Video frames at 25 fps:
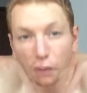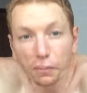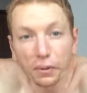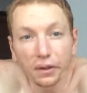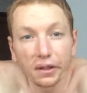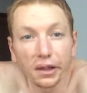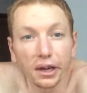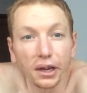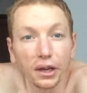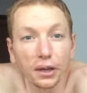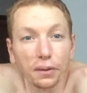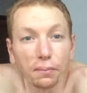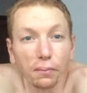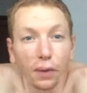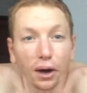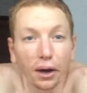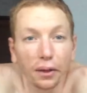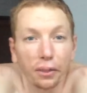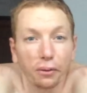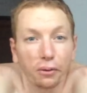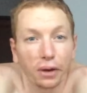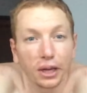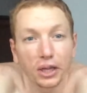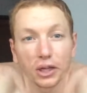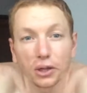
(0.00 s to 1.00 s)
obviously,
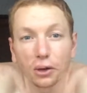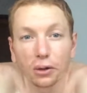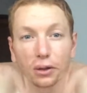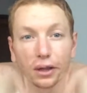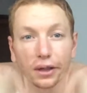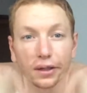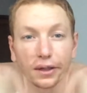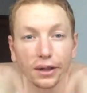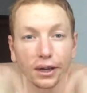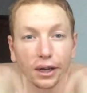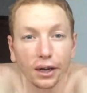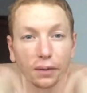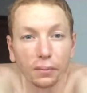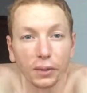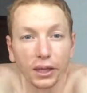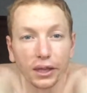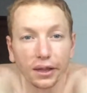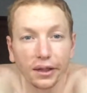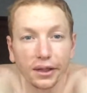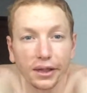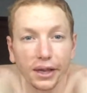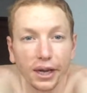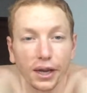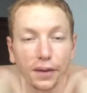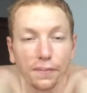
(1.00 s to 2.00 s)
my threshold isn't going to be
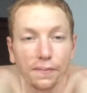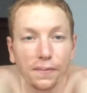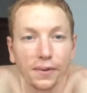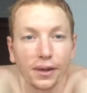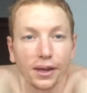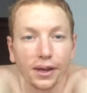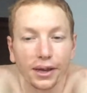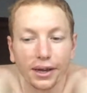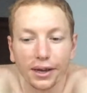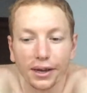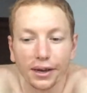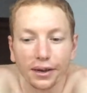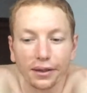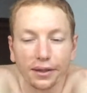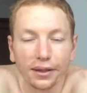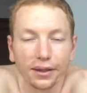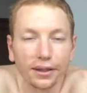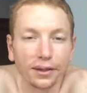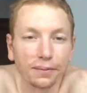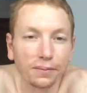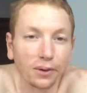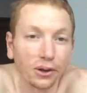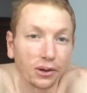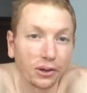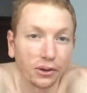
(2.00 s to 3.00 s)
the same
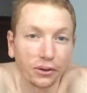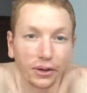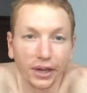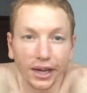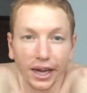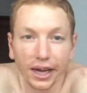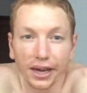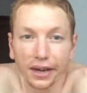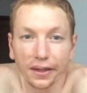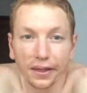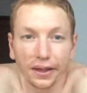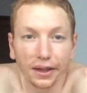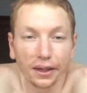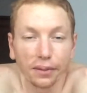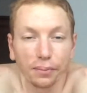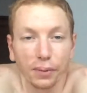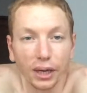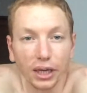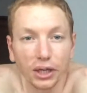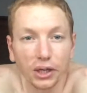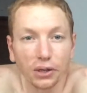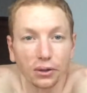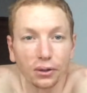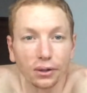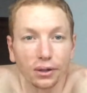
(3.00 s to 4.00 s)
since I'm not doing anything
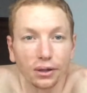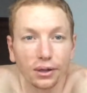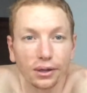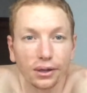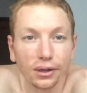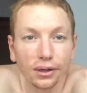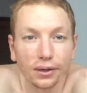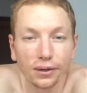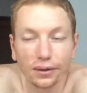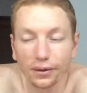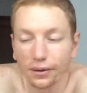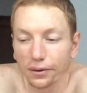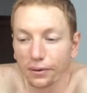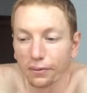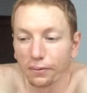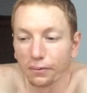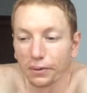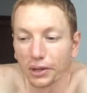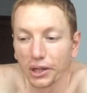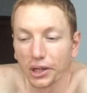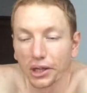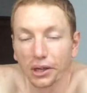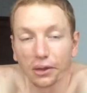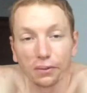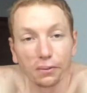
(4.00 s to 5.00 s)
special,
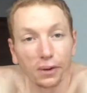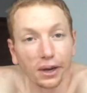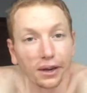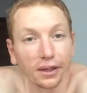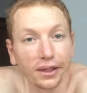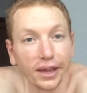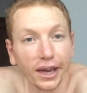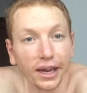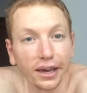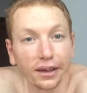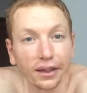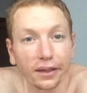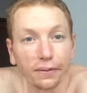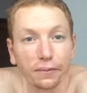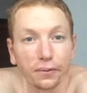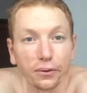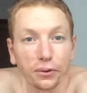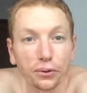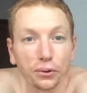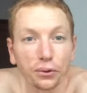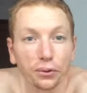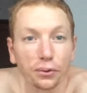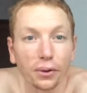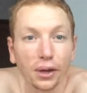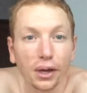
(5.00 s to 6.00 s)
which is what it takes if
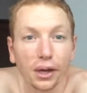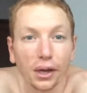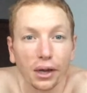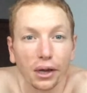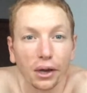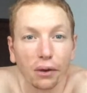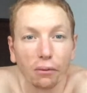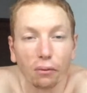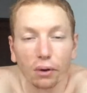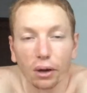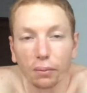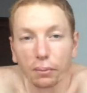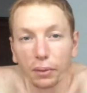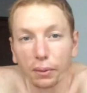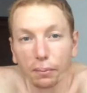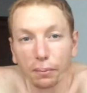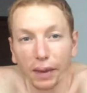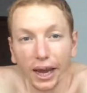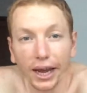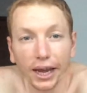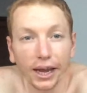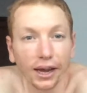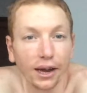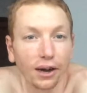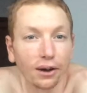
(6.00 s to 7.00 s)
you want to be
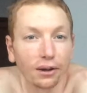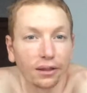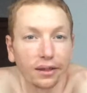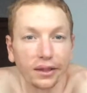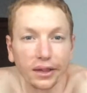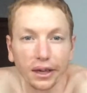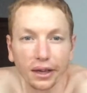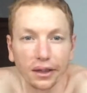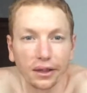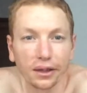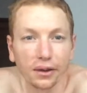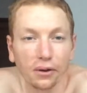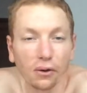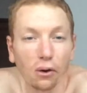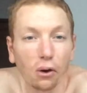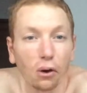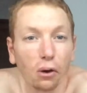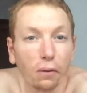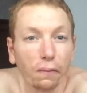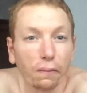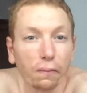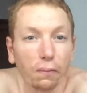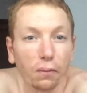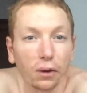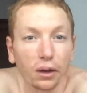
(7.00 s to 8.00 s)
banging out
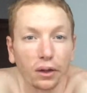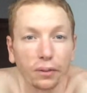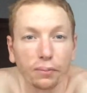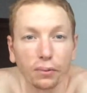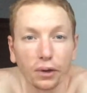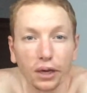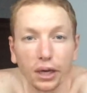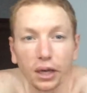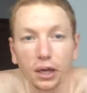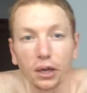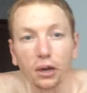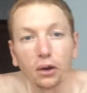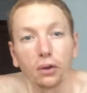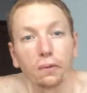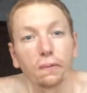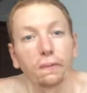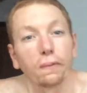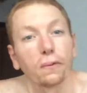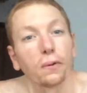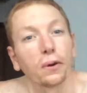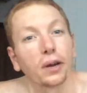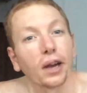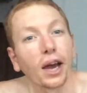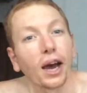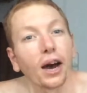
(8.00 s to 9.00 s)
6.5 watts per kilo
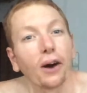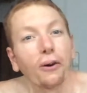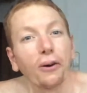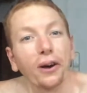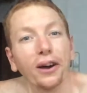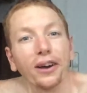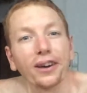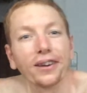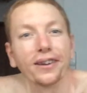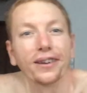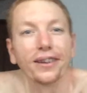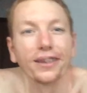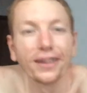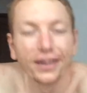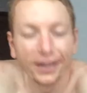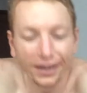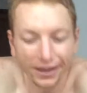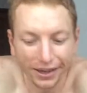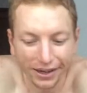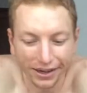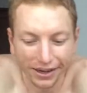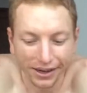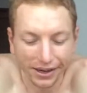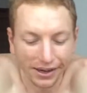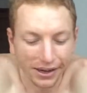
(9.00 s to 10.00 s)
for an hour.
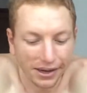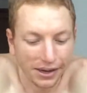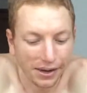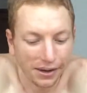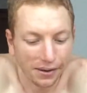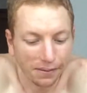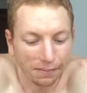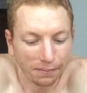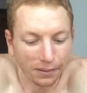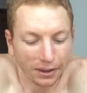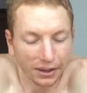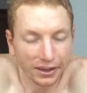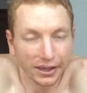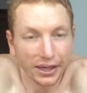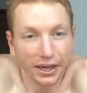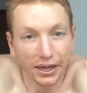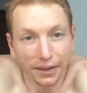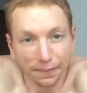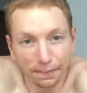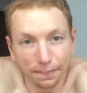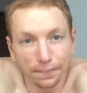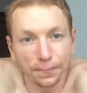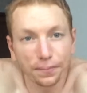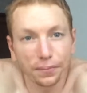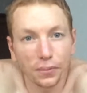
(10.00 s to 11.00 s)
But
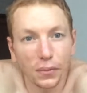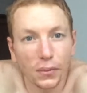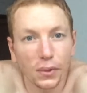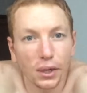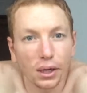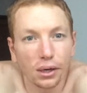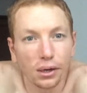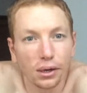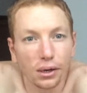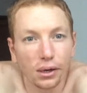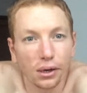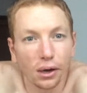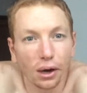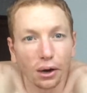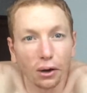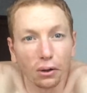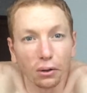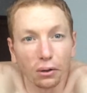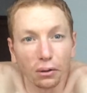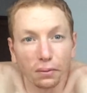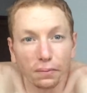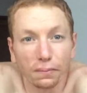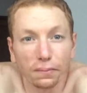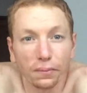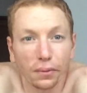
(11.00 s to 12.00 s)
yeah,
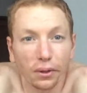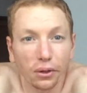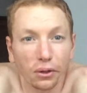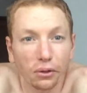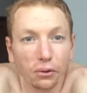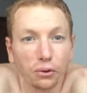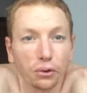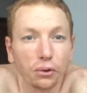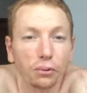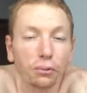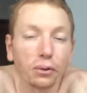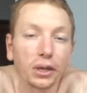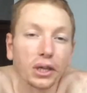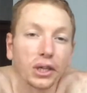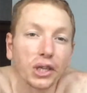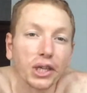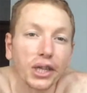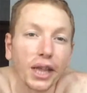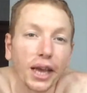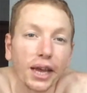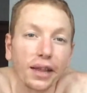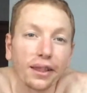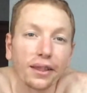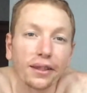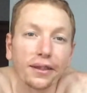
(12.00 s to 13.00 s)
I'll soon
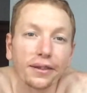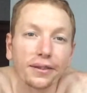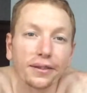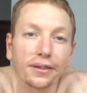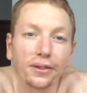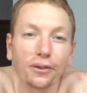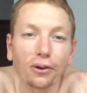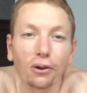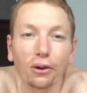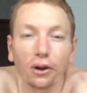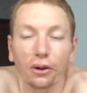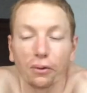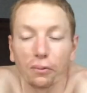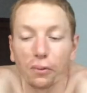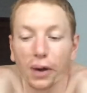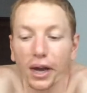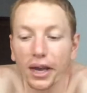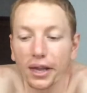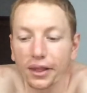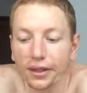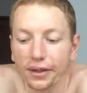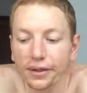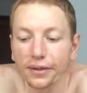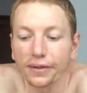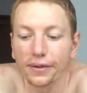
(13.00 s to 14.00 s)
reach that target
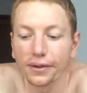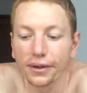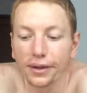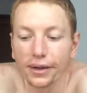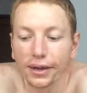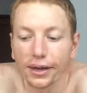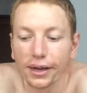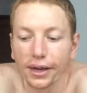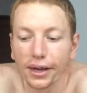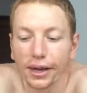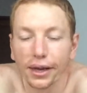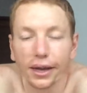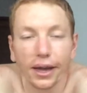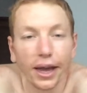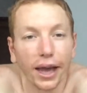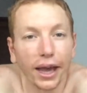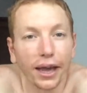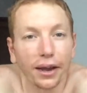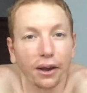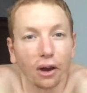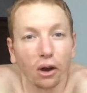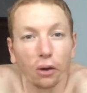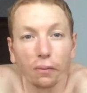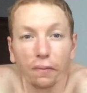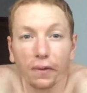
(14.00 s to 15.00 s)
weight
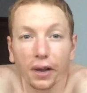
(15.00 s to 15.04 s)
and